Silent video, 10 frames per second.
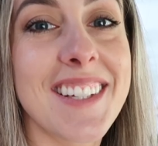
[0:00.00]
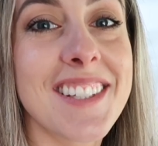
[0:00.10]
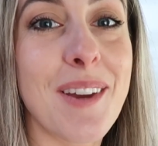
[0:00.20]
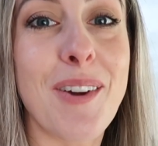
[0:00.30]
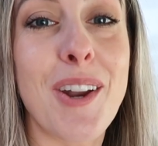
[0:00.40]

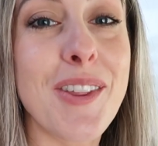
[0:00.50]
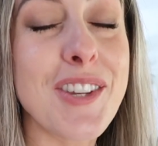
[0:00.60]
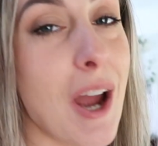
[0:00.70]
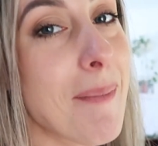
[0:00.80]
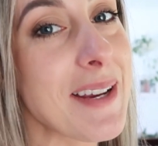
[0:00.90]
So I've got all the
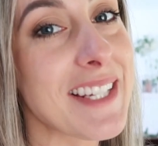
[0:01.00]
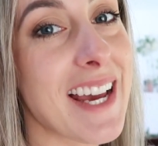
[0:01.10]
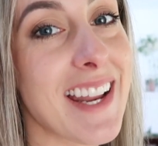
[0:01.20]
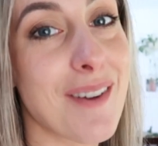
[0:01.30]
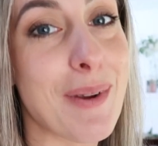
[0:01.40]
chopping
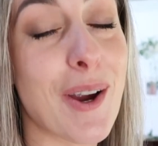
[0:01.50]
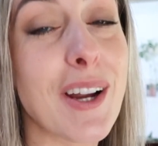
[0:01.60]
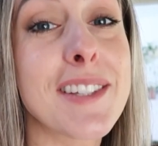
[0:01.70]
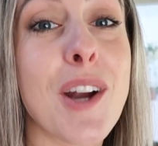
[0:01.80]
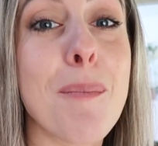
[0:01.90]
done, and we are
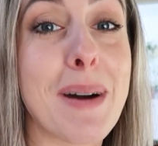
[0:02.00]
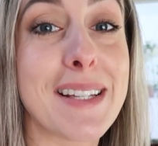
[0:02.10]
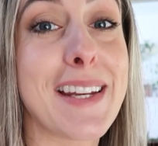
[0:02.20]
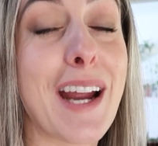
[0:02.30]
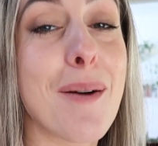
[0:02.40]
gonna start
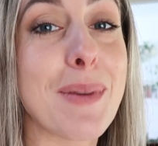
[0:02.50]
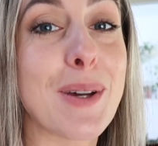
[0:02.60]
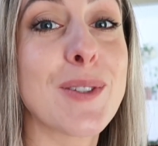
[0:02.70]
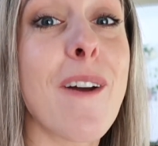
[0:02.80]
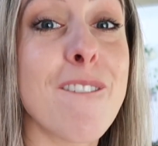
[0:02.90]
busting out
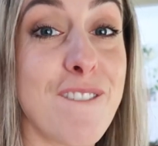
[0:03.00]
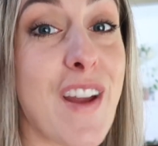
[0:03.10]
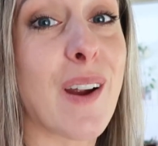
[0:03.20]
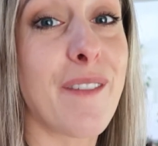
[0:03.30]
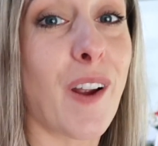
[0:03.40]
meals
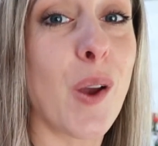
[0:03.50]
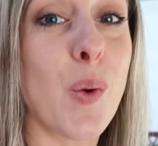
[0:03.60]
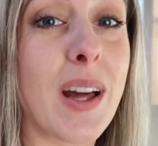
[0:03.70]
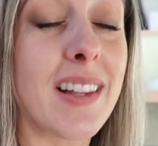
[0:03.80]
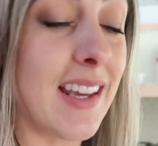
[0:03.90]
very, very
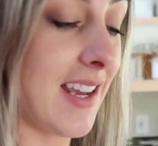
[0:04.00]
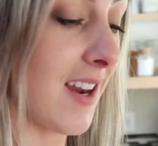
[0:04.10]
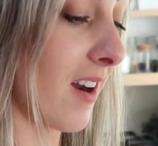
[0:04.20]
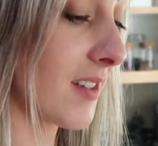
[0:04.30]
quickly here.